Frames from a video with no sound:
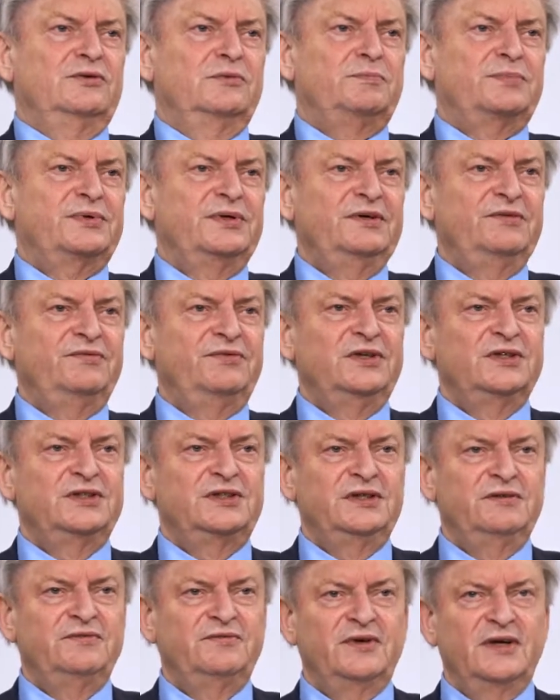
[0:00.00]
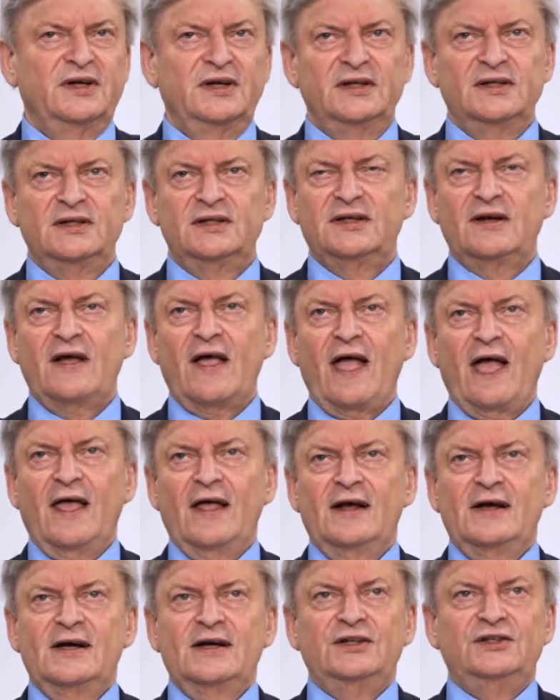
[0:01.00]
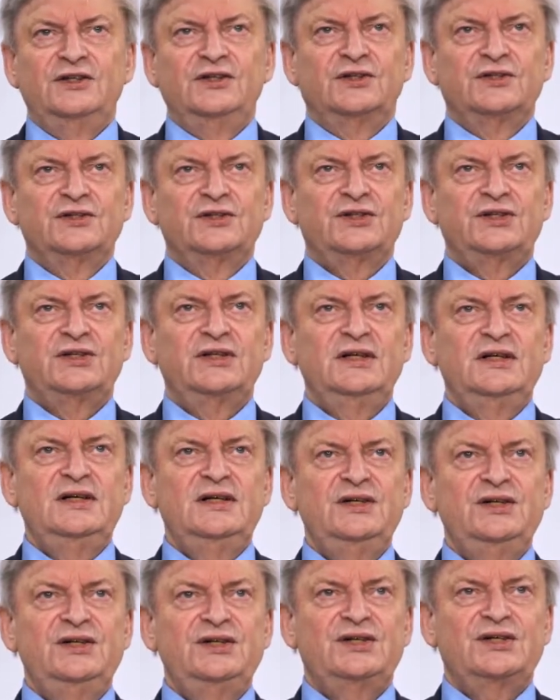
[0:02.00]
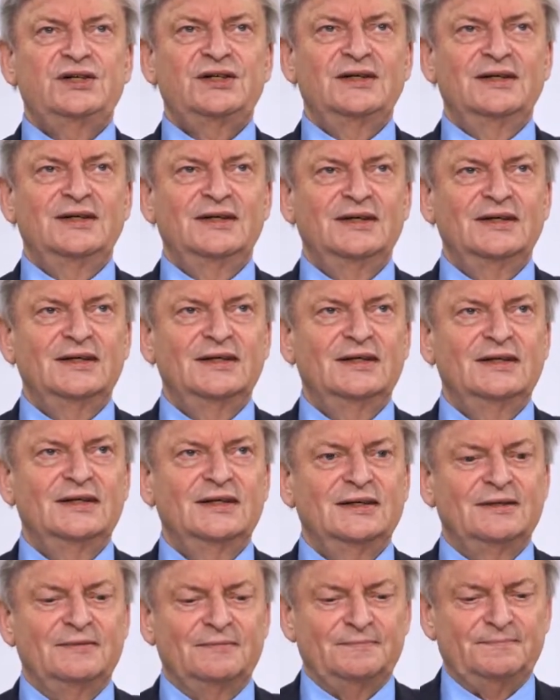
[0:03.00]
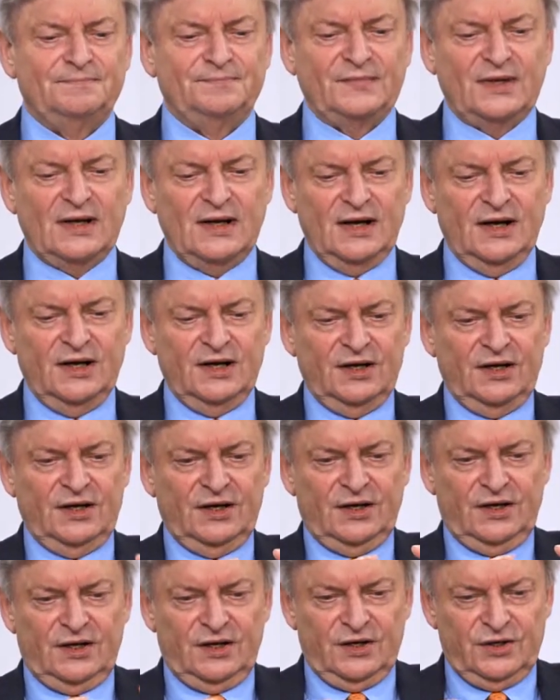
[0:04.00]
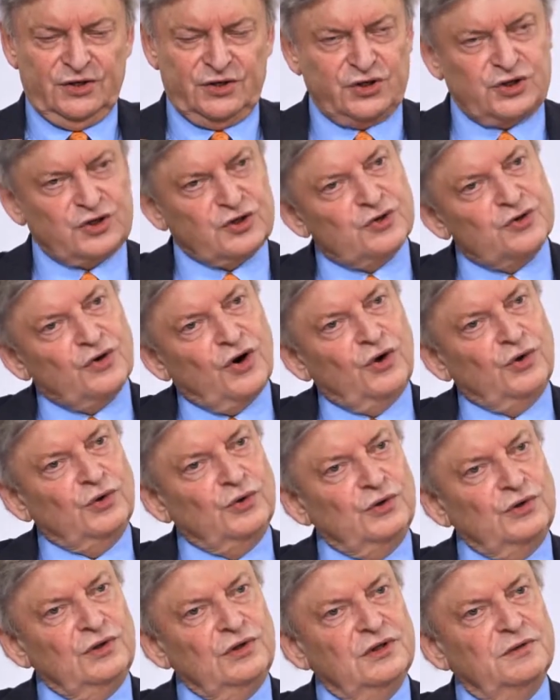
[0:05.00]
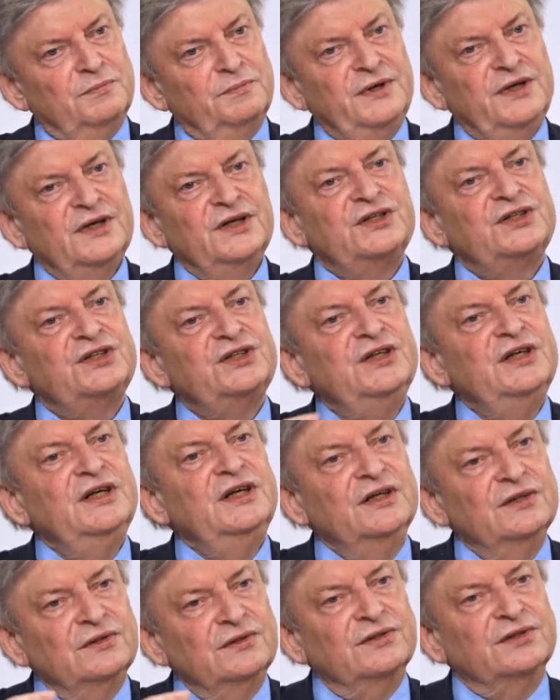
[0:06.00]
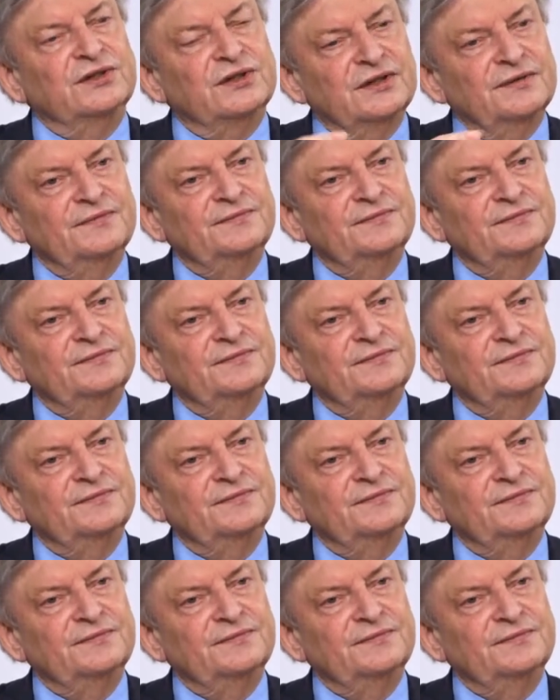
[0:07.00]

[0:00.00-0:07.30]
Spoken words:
a previous event. John sees a scroll being sealed.